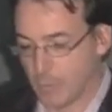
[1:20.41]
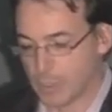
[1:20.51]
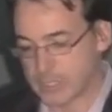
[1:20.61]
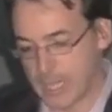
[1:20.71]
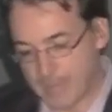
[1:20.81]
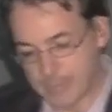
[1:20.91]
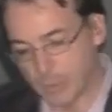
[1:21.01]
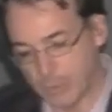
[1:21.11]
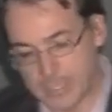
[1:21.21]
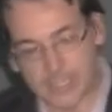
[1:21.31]
I was
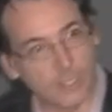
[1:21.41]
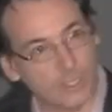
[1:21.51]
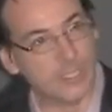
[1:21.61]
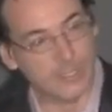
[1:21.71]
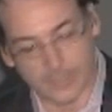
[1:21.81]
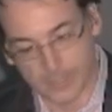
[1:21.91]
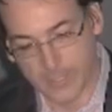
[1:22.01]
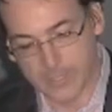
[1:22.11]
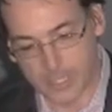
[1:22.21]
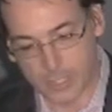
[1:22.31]
absolutely certain
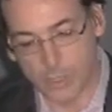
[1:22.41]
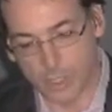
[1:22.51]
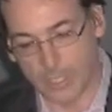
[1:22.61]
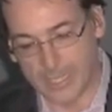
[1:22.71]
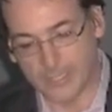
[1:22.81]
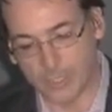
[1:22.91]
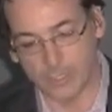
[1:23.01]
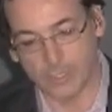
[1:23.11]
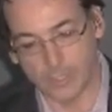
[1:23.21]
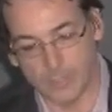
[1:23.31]
that sooner or
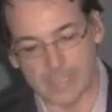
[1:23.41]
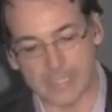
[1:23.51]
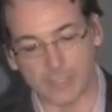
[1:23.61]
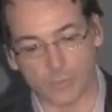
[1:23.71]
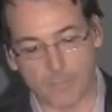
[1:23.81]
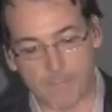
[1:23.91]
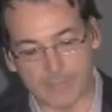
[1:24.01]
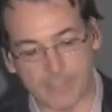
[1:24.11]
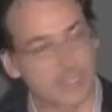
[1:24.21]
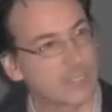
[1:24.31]
later, human-centered
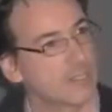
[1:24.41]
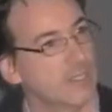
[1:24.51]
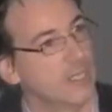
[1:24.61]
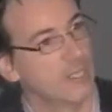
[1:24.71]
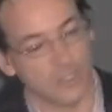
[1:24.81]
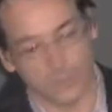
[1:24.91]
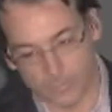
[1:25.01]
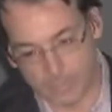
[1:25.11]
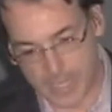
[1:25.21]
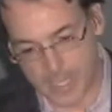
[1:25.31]
robotics
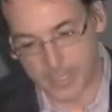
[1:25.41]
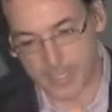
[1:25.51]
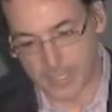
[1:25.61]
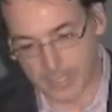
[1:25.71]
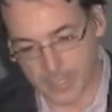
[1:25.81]
would be